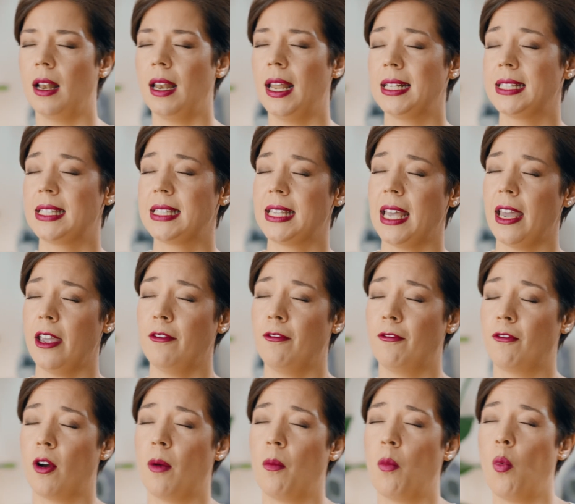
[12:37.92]
Let's say
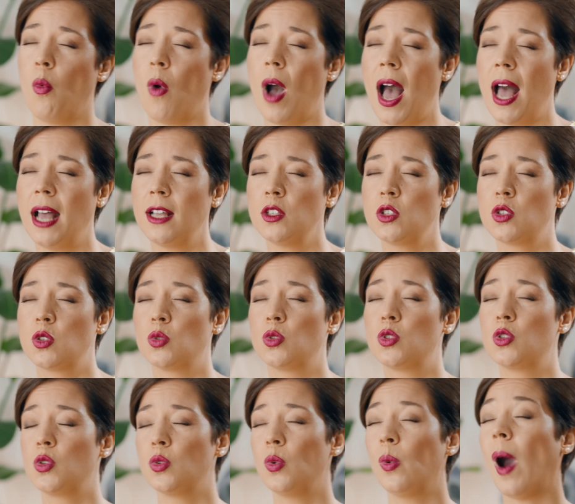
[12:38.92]
from 1 to
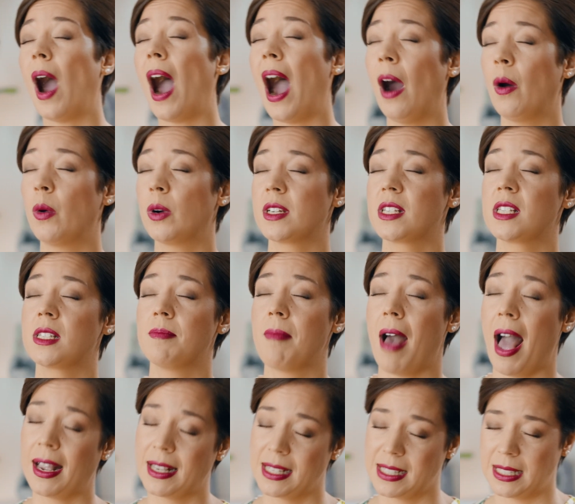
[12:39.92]
2 hours
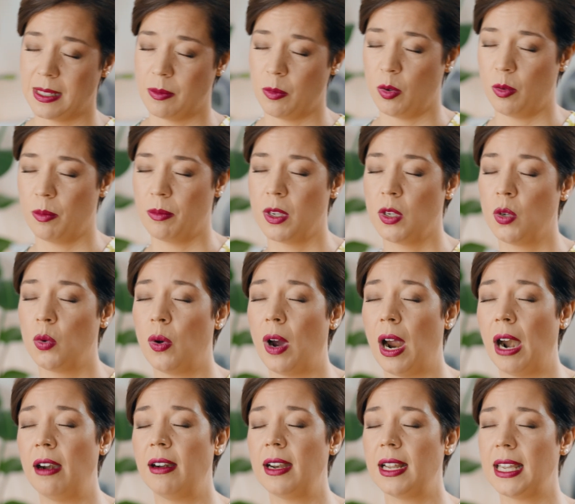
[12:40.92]
maximum, you
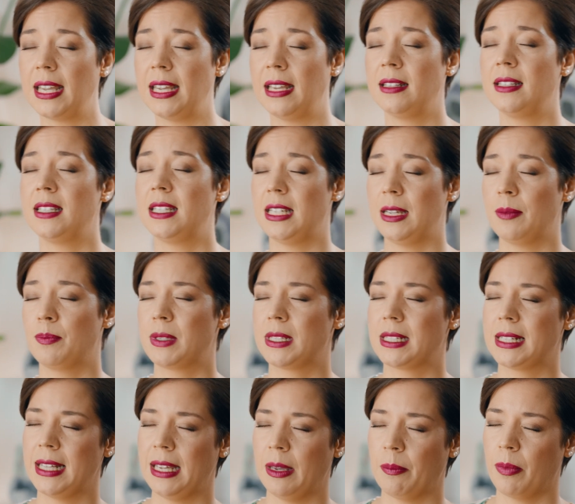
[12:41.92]
are in deep
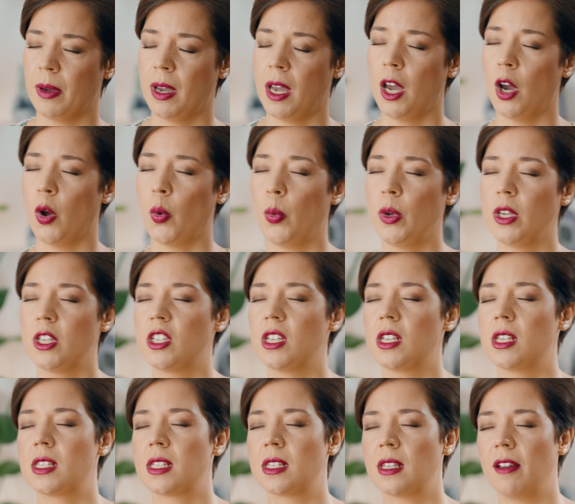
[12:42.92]
sleep, which
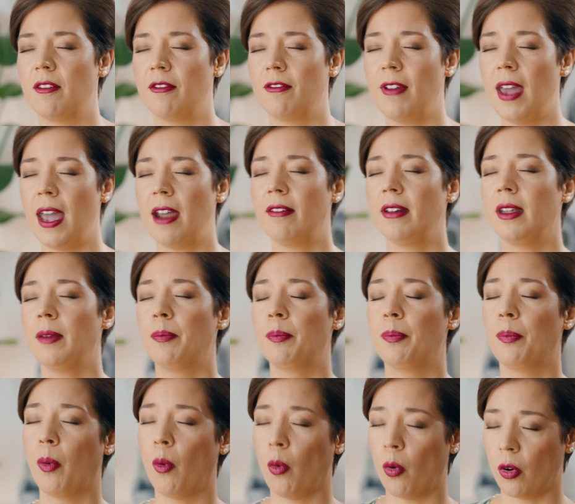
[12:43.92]
is very
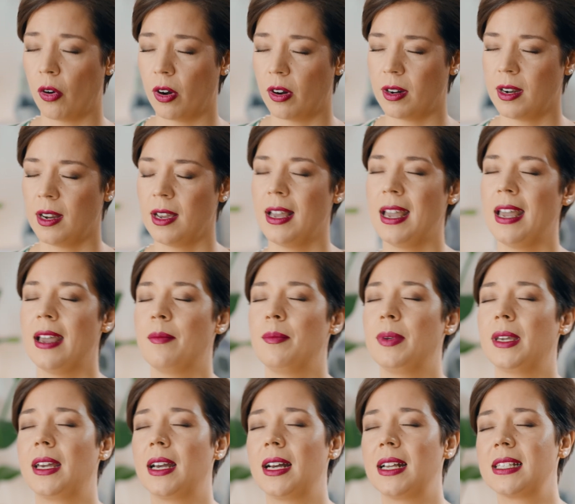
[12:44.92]
poor
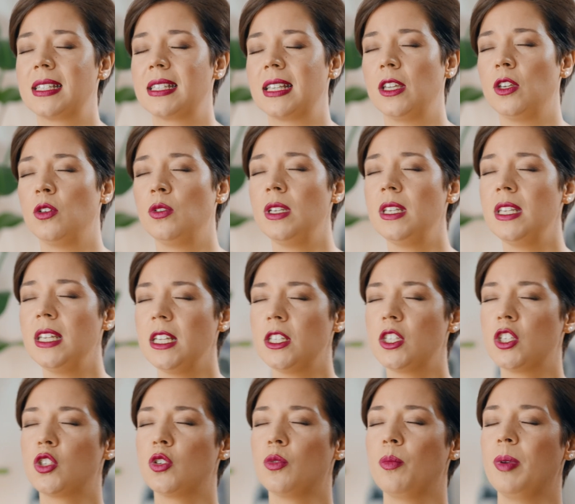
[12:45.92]
because you need
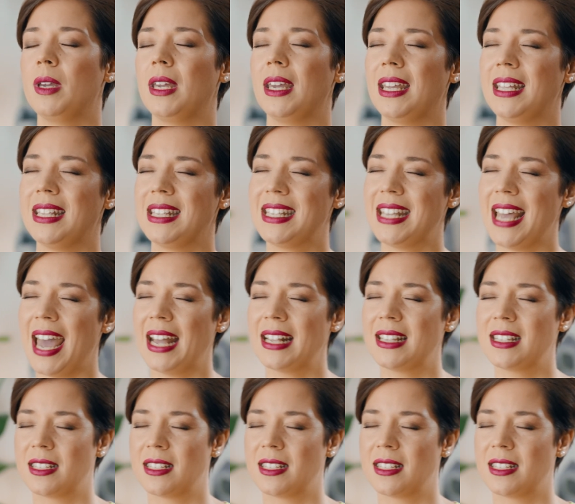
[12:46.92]
to be in that